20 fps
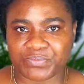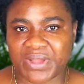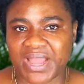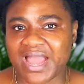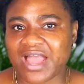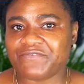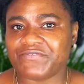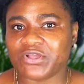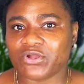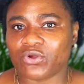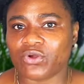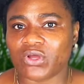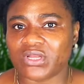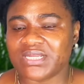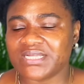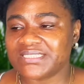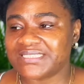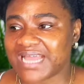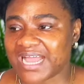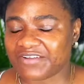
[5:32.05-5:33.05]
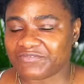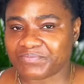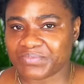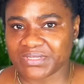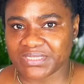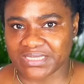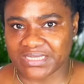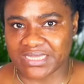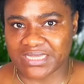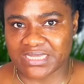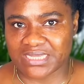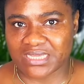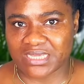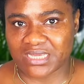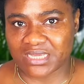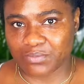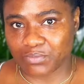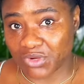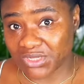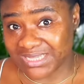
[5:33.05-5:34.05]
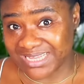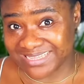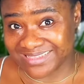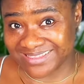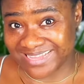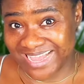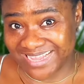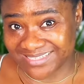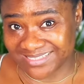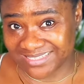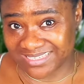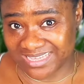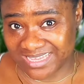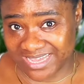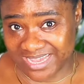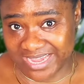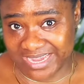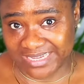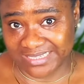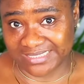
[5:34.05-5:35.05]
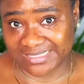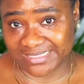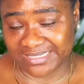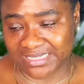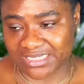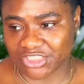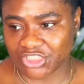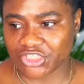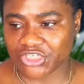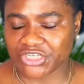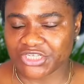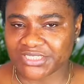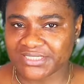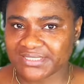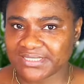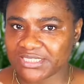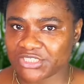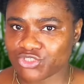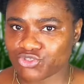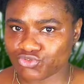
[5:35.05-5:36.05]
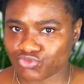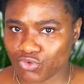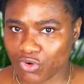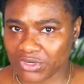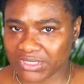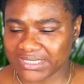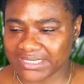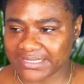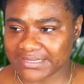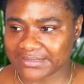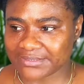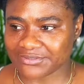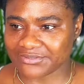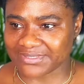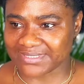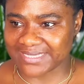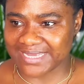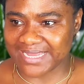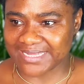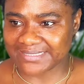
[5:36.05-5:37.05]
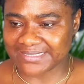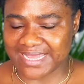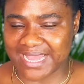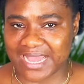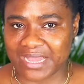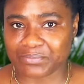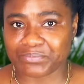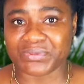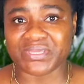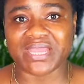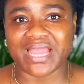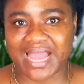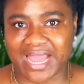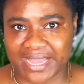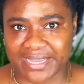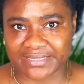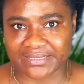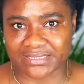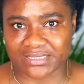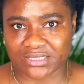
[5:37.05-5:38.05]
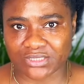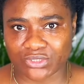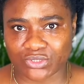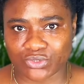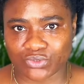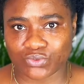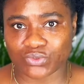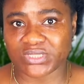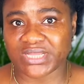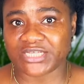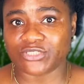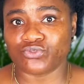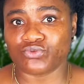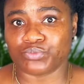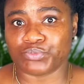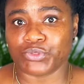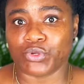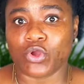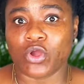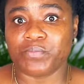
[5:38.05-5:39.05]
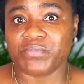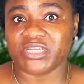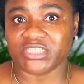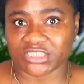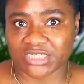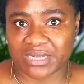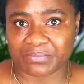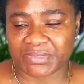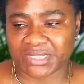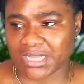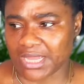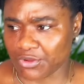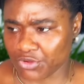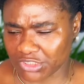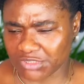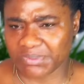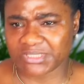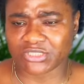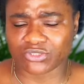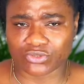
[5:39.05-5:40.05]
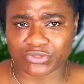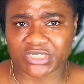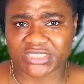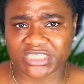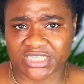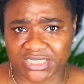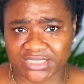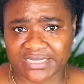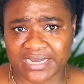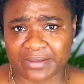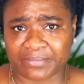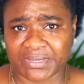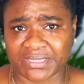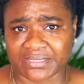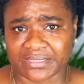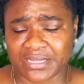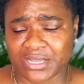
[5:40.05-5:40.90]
I have a colleague that have been here more than 30 years. She is still struggling to get her B1s so that she will become a German. Her husband is already a German.